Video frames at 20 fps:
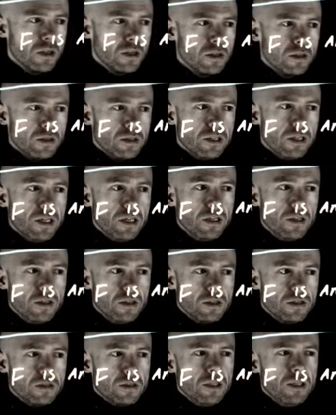
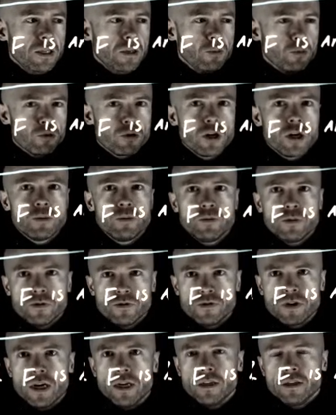the problem of
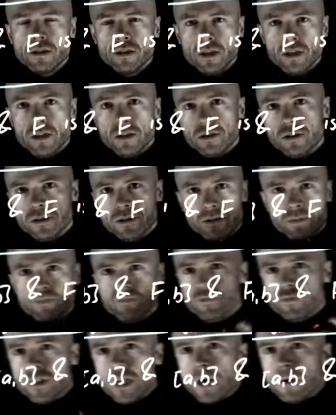finding the
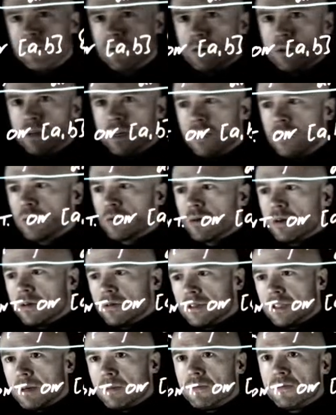definite integral of
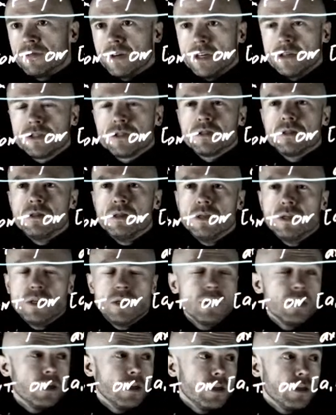some function
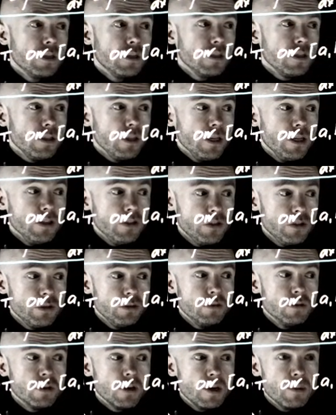
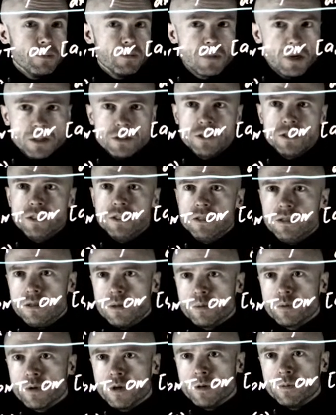into a much easier
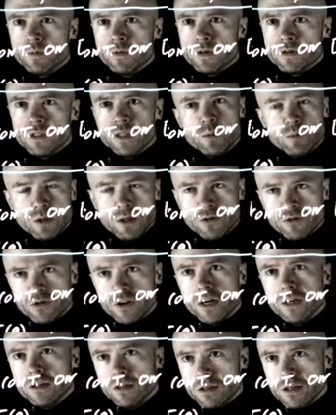problem of simply
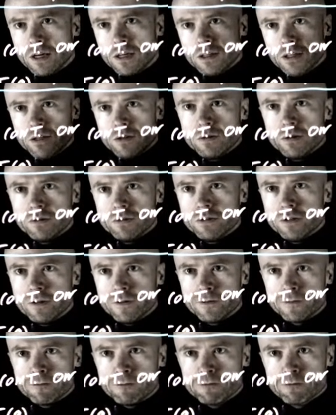finding the
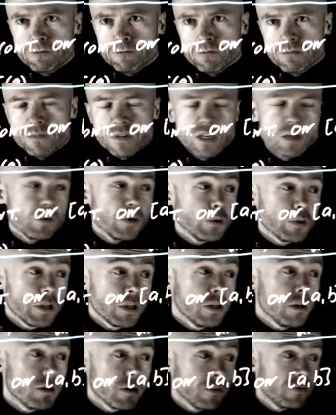antiderivative. We already
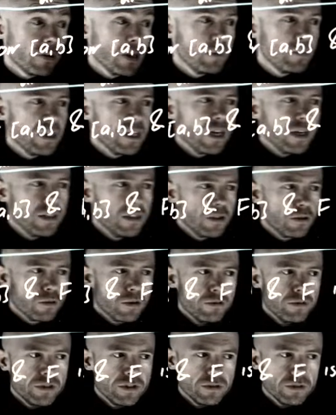know how to find many
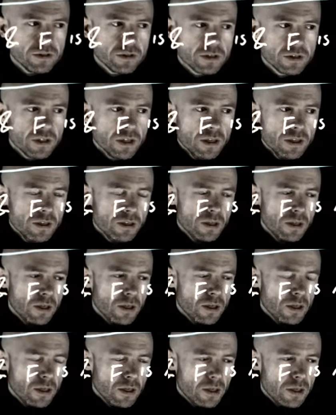antiderivatives. Yeah?
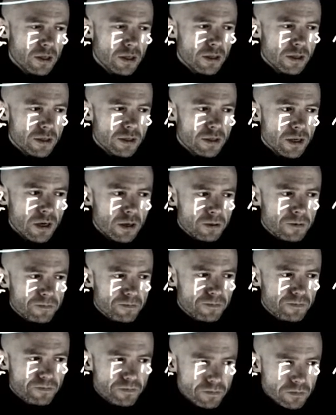So
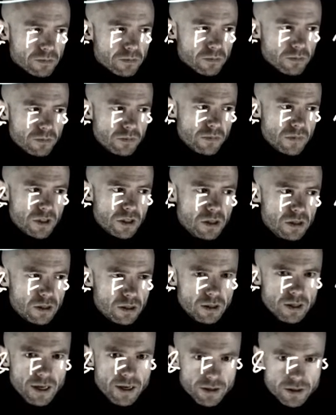
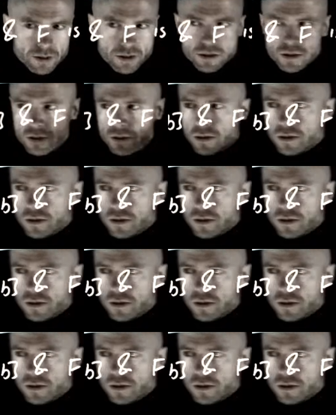let's